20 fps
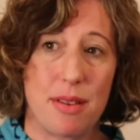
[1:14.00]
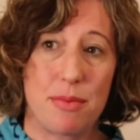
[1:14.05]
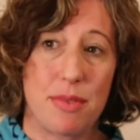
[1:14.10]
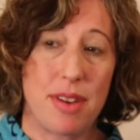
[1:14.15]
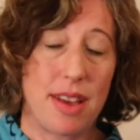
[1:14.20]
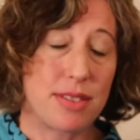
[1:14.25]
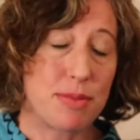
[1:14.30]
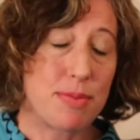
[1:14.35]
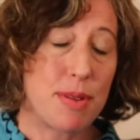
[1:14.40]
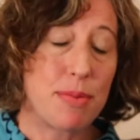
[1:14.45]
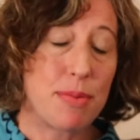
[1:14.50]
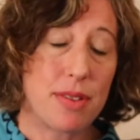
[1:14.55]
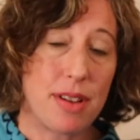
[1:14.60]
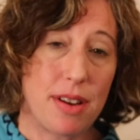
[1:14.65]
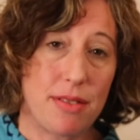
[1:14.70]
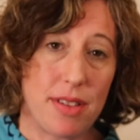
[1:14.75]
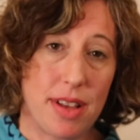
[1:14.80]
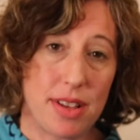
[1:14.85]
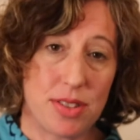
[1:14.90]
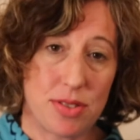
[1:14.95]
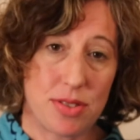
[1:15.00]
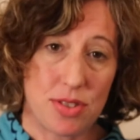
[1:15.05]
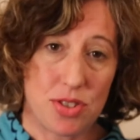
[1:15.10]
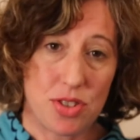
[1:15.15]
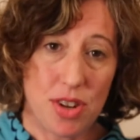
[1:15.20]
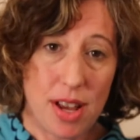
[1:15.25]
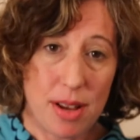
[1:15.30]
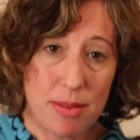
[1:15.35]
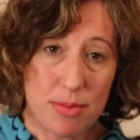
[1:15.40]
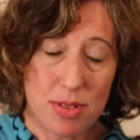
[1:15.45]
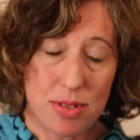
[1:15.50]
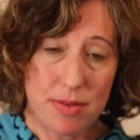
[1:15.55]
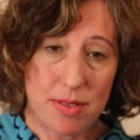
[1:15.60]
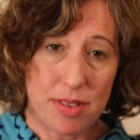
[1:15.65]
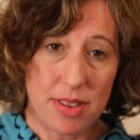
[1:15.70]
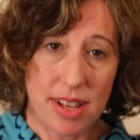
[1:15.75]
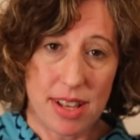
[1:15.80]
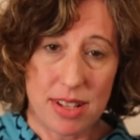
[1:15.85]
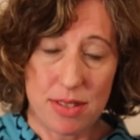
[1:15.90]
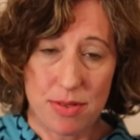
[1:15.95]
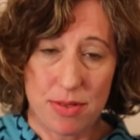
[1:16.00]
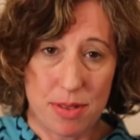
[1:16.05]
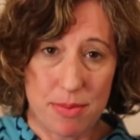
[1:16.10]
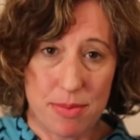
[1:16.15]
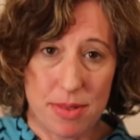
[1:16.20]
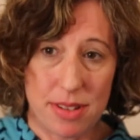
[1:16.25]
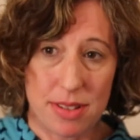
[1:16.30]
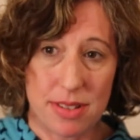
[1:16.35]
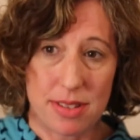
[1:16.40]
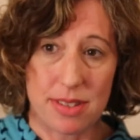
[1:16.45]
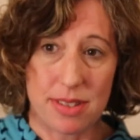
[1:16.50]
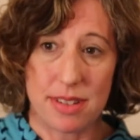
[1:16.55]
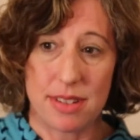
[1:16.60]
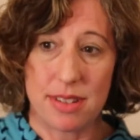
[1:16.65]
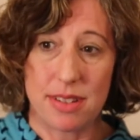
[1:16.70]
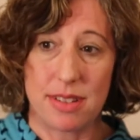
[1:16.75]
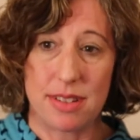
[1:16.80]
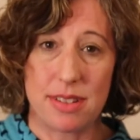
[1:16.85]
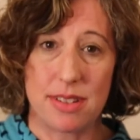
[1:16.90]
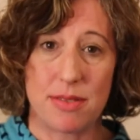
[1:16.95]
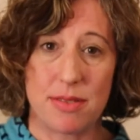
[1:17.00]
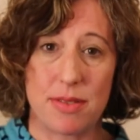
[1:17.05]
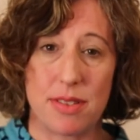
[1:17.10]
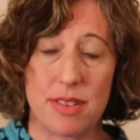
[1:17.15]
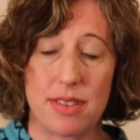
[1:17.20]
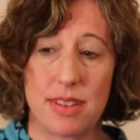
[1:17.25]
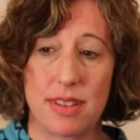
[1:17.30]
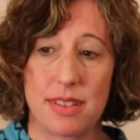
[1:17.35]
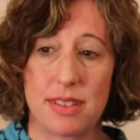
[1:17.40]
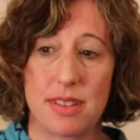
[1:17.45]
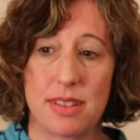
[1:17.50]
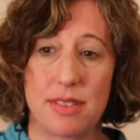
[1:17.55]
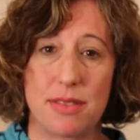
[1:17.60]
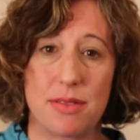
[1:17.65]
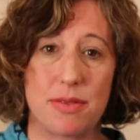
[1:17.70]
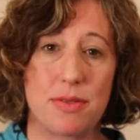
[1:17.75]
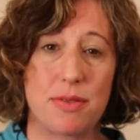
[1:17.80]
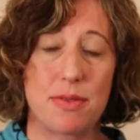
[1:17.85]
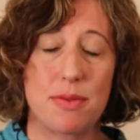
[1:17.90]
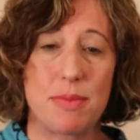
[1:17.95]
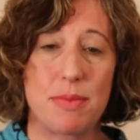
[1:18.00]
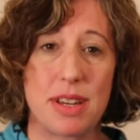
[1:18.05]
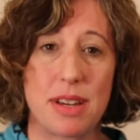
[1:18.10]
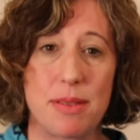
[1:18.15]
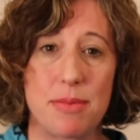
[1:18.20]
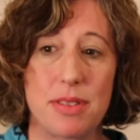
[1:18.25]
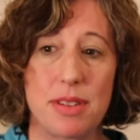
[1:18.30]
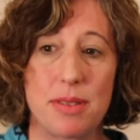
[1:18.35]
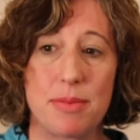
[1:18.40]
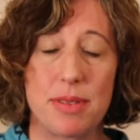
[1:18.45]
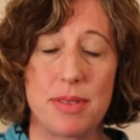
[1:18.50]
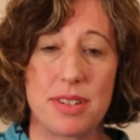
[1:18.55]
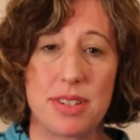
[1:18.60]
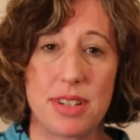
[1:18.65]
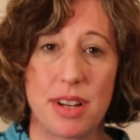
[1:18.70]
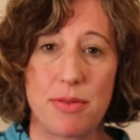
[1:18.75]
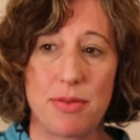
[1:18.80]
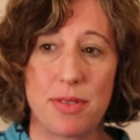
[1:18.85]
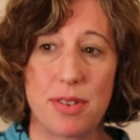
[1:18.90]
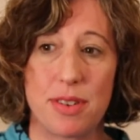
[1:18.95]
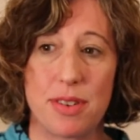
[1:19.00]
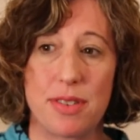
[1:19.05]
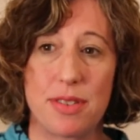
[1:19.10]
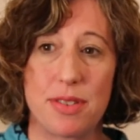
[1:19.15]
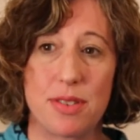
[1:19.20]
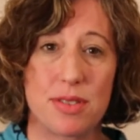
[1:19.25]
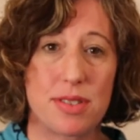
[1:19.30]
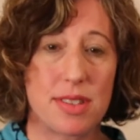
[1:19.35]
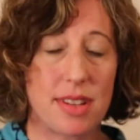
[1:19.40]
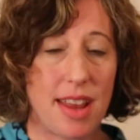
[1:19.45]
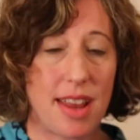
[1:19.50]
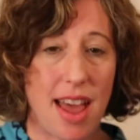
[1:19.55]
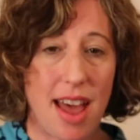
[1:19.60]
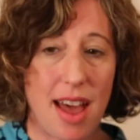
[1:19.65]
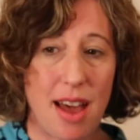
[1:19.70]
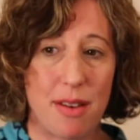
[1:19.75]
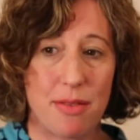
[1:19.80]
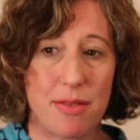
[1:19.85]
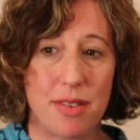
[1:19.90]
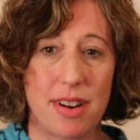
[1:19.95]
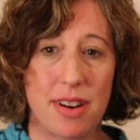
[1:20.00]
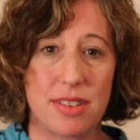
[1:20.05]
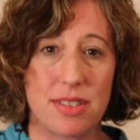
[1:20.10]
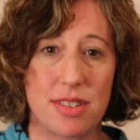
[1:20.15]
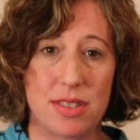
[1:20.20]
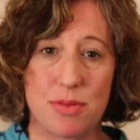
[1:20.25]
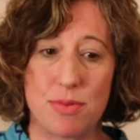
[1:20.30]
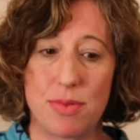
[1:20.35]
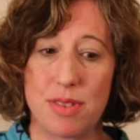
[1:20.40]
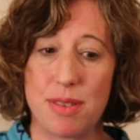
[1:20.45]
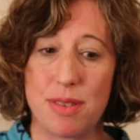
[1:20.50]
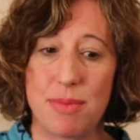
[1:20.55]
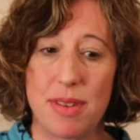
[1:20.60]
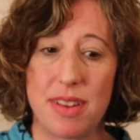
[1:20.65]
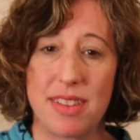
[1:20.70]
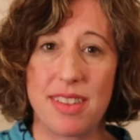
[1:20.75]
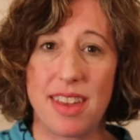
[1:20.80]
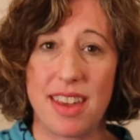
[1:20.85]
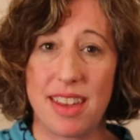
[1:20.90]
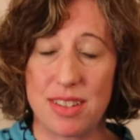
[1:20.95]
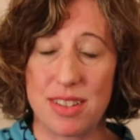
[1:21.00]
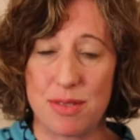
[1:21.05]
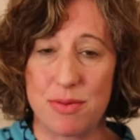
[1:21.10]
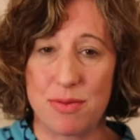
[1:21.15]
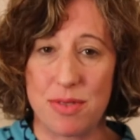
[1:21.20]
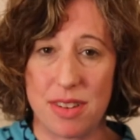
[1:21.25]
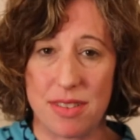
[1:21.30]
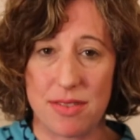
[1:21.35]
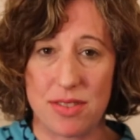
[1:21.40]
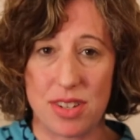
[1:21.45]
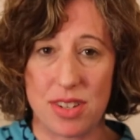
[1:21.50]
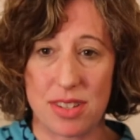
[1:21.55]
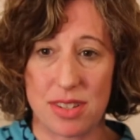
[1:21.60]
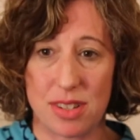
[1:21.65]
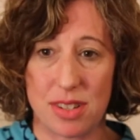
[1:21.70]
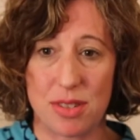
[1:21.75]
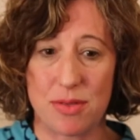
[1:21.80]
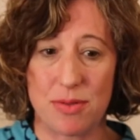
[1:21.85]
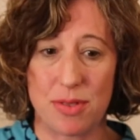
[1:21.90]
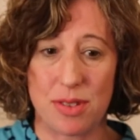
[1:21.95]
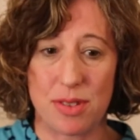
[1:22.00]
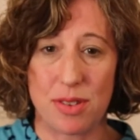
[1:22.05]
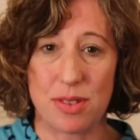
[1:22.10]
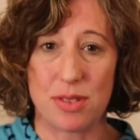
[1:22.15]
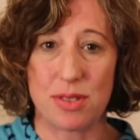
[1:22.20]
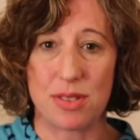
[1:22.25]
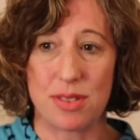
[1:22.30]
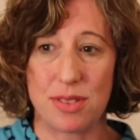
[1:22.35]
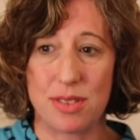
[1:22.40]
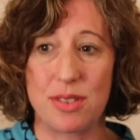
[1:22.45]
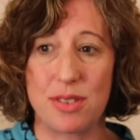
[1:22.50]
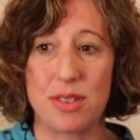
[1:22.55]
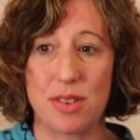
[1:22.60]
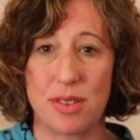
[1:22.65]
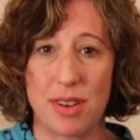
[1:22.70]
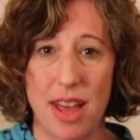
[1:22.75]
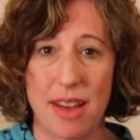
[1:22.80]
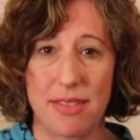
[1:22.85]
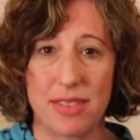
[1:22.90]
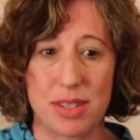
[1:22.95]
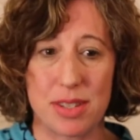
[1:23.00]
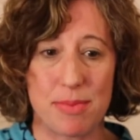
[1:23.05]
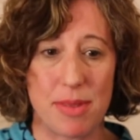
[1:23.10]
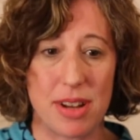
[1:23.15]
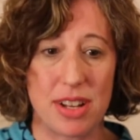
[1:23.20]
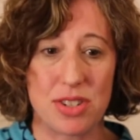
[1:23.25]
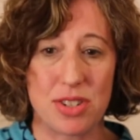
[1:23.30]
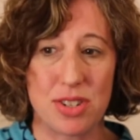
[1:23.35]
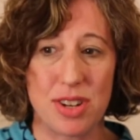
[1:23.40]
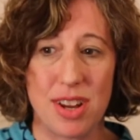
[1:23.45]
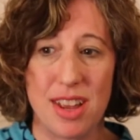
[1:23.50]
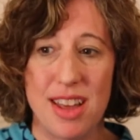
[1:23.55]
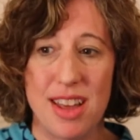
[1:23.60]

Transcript: as people have lost their jobs over the last few months and different things have become a little bit tougher, those that have are just really being the hands and feet of Jesus for those who don't have as much.